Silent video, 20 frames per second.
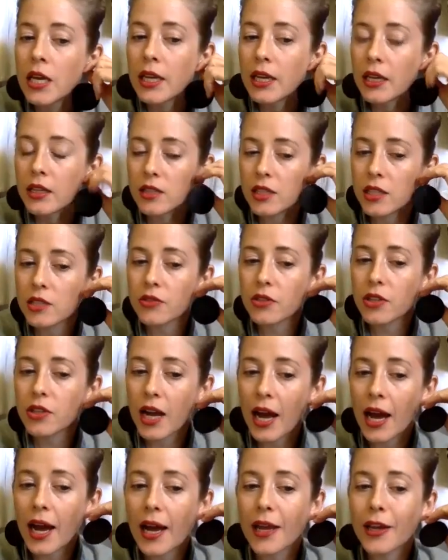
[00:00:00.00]
It stands for
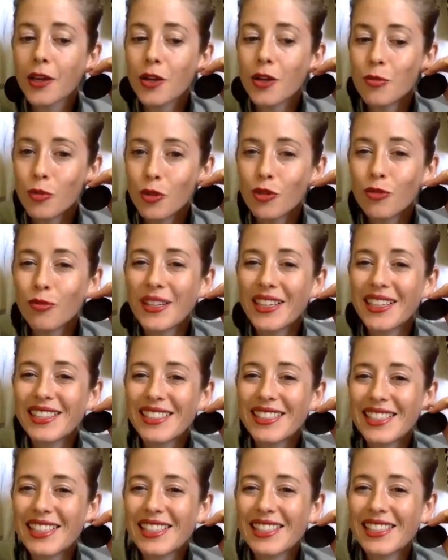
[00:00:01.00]
eye movement
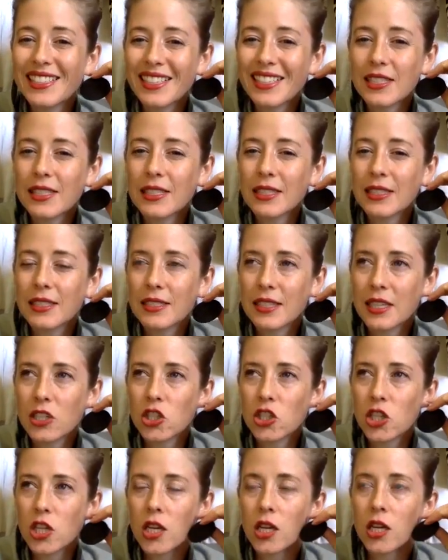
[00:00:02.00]

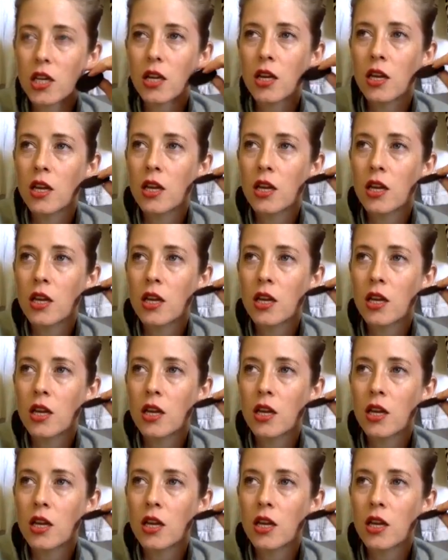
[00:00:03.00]
desensitization.